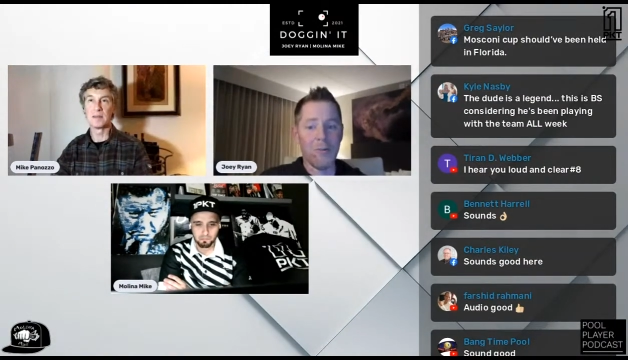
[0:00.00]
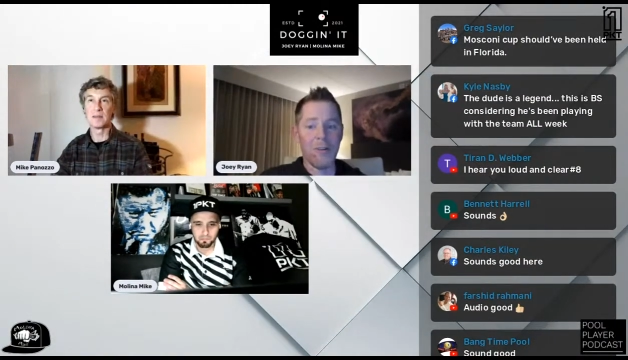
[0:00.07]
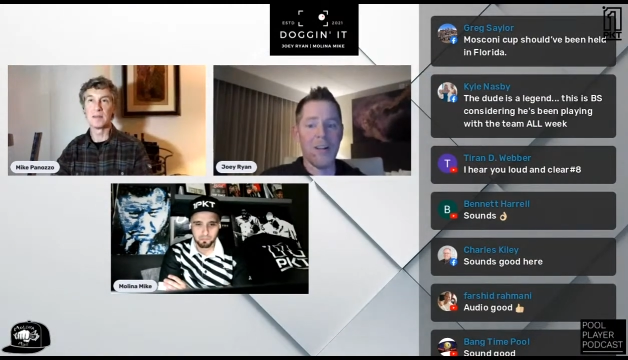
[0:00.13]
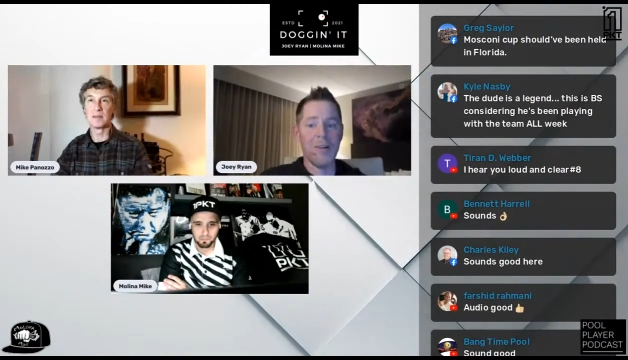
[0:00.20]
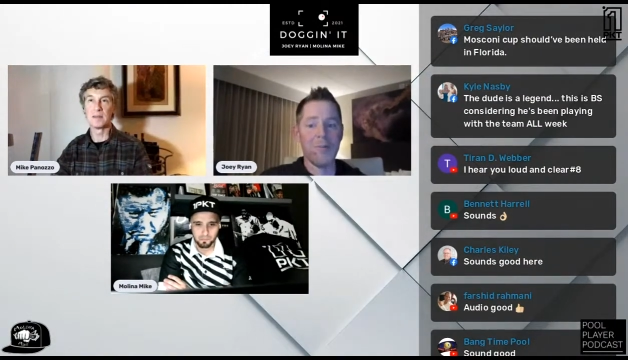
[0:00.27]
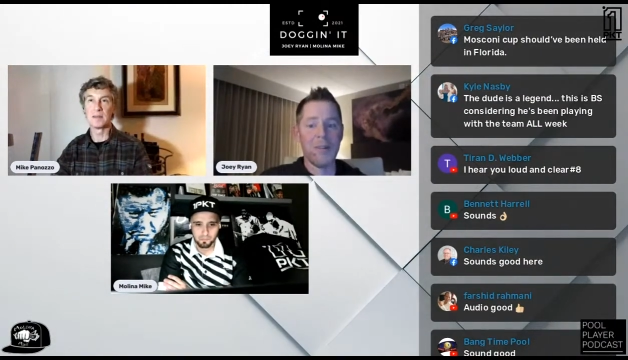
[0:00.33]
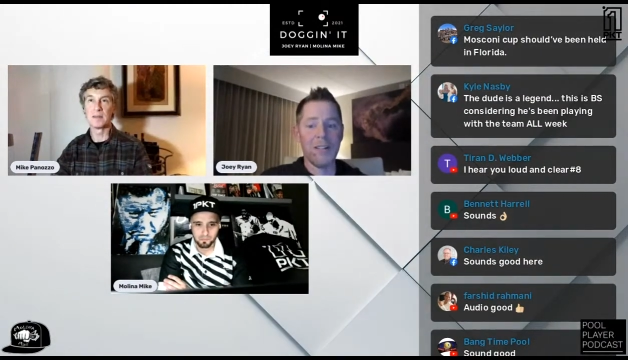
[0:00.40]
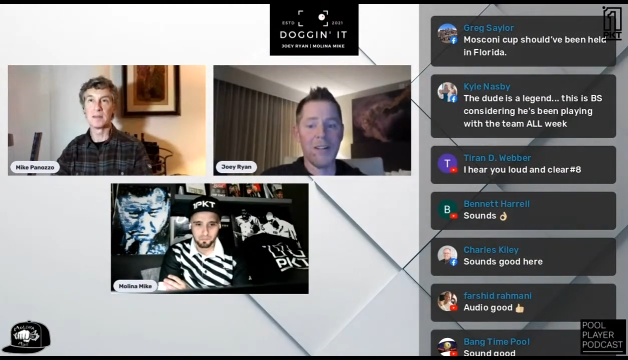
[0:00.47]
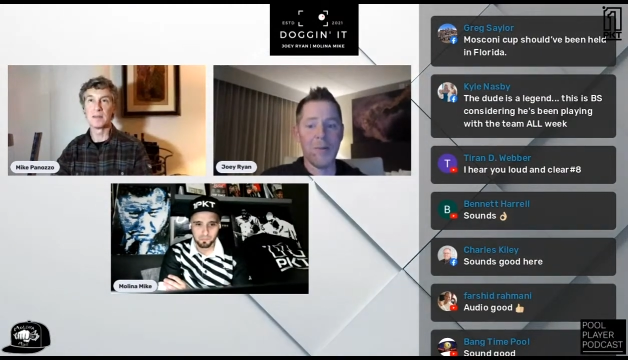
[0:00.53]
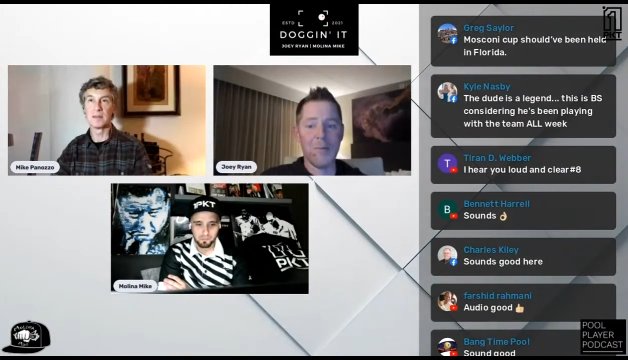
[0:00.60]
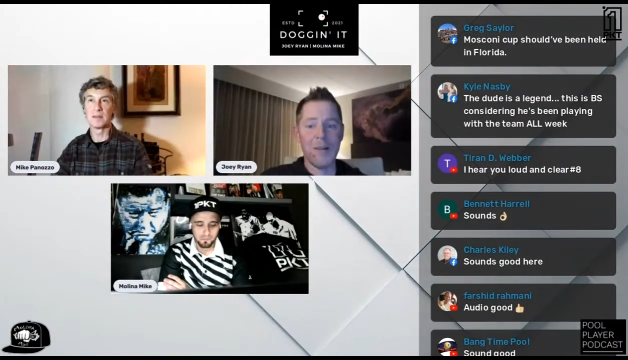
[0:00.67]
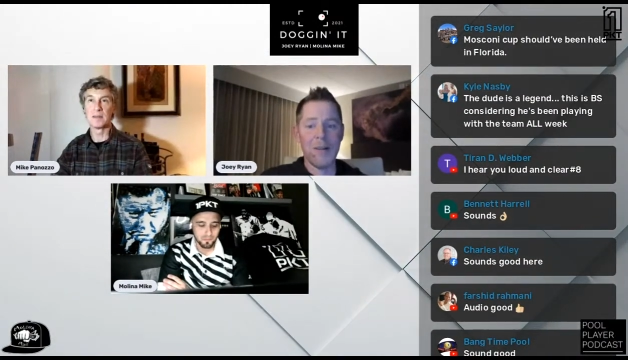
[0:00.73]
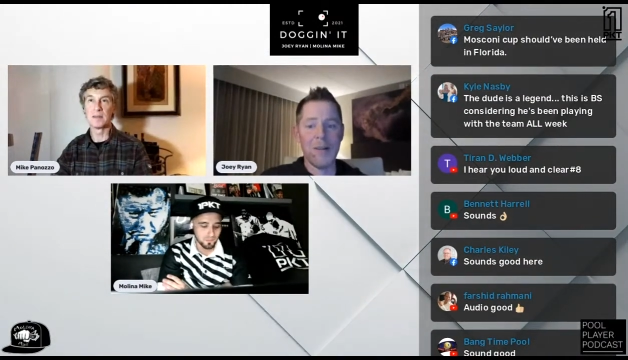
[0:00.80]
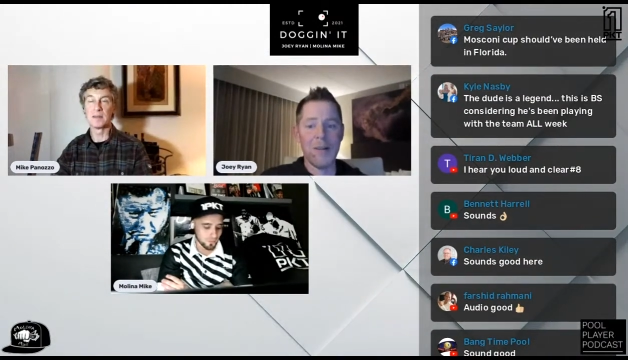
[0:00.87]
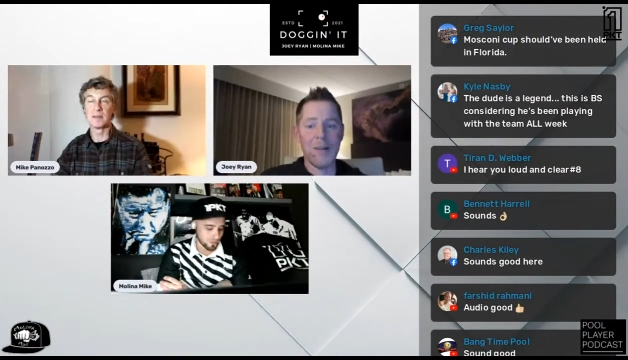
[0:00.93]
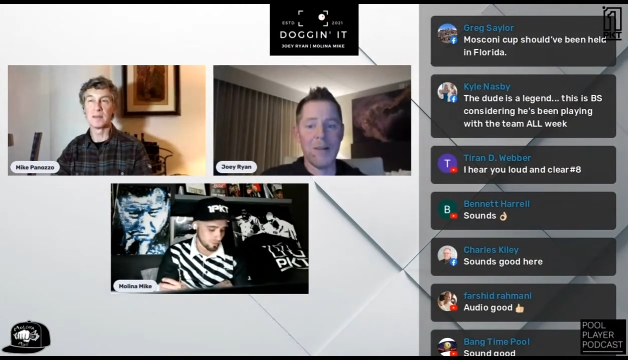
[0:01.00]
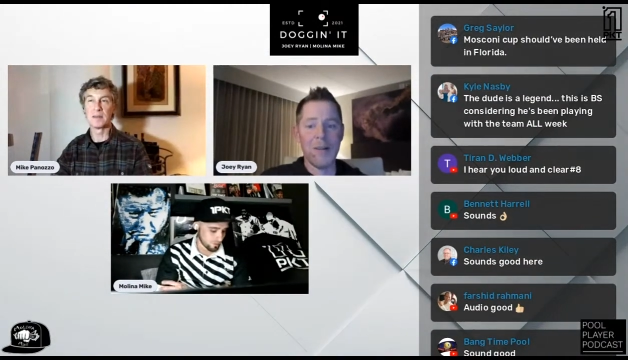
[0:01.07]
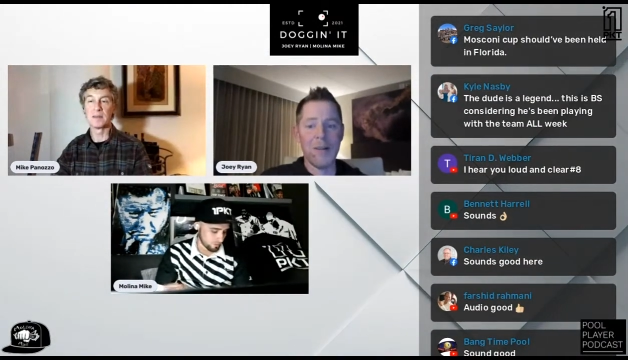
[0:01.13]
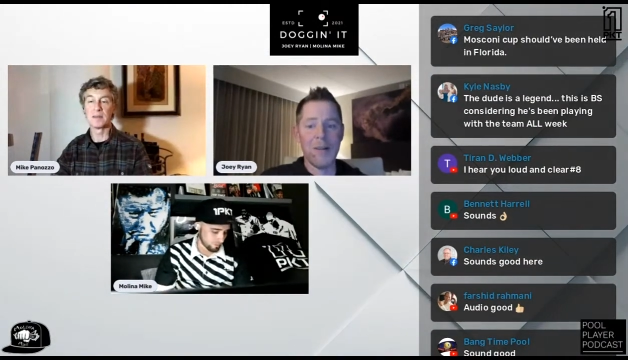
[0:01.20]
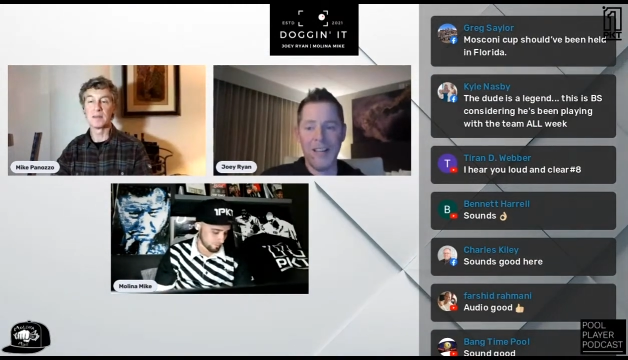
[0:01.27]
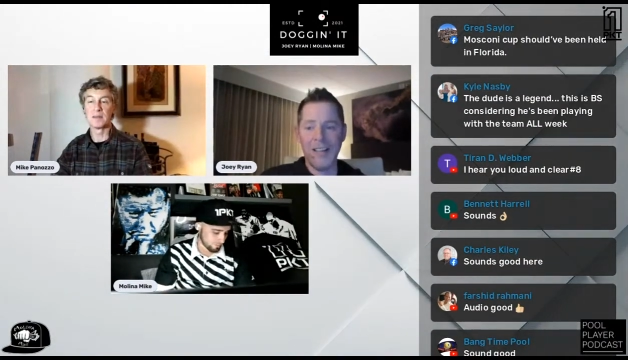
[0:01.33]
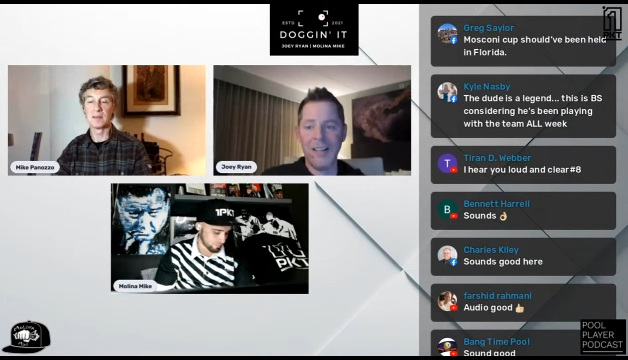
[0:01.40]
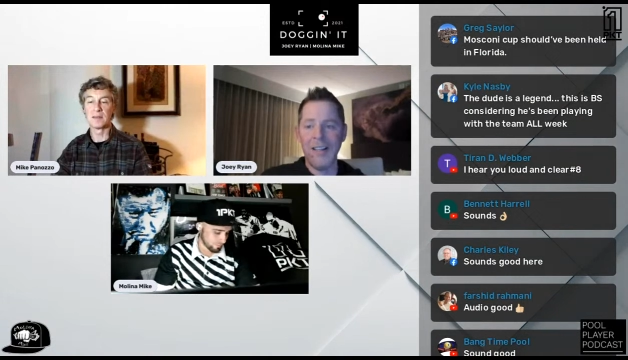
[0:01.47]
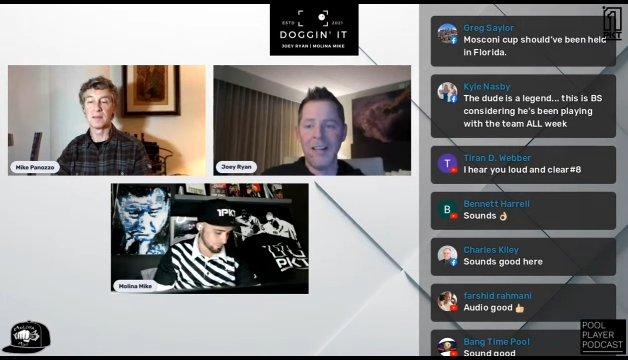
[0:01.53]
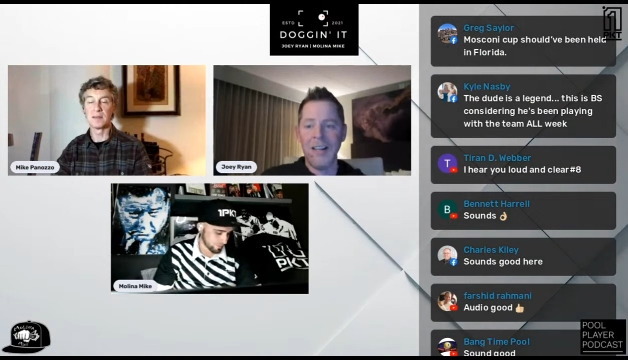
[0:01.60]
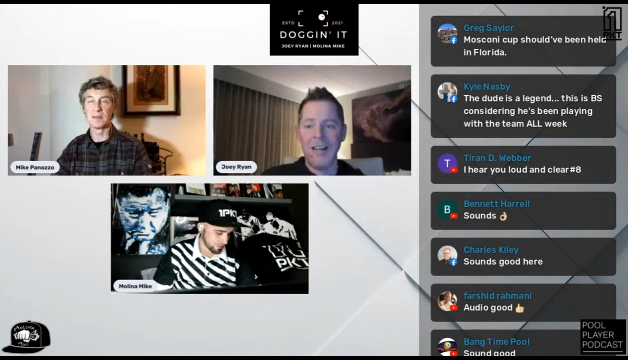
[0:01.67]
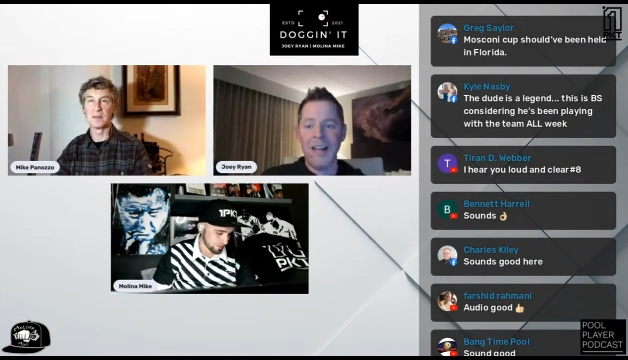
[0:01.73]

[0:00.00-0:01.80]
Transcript: for him to come into this thing